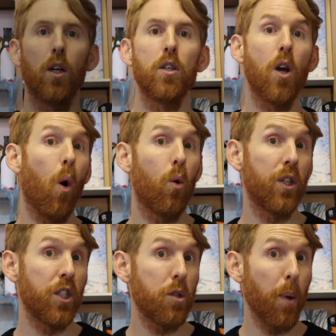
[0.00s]

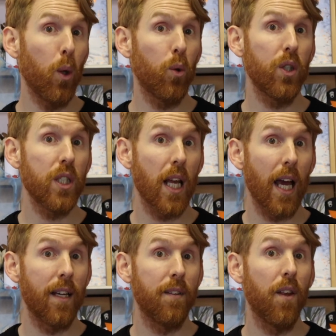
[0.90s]
Golden Spokes
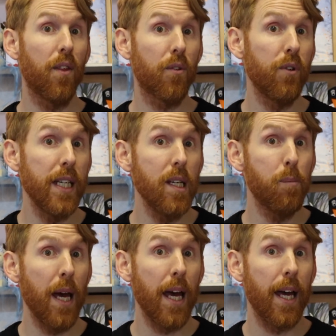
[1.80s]
and the Three
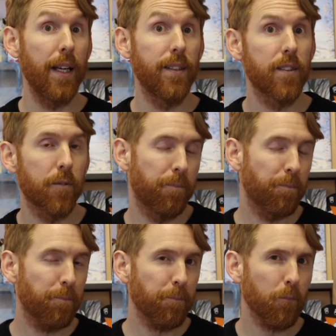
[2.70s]
Bears.
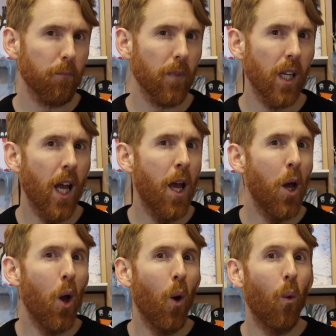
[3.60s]

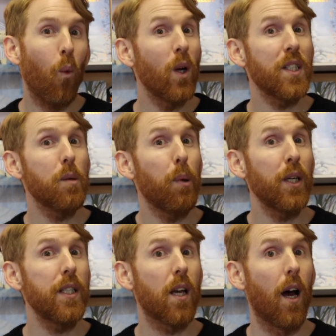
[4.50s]
Once upon
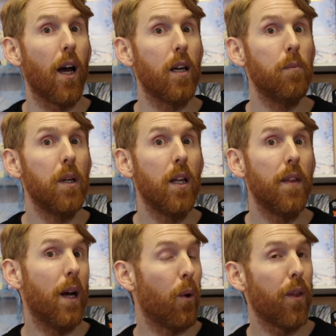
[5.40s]
a time,
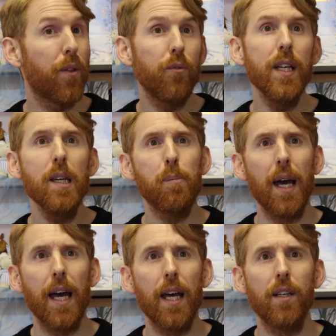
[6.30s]
there were three
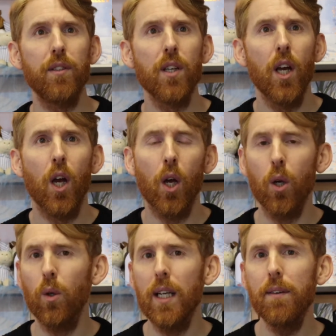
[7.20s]
bears who
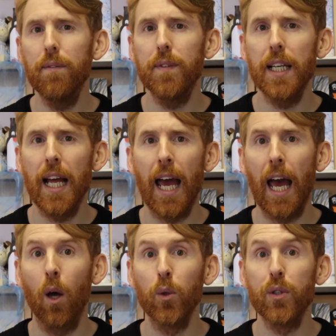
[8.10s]
lived in a
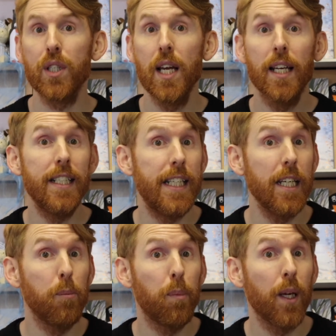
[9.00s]
house
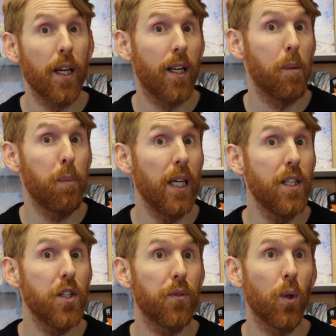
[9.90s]
deep in a
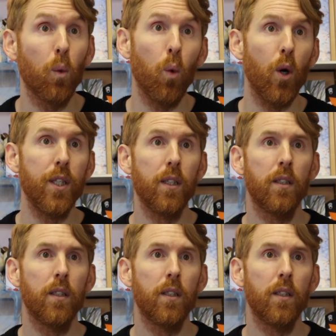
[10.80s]
peaceful wood.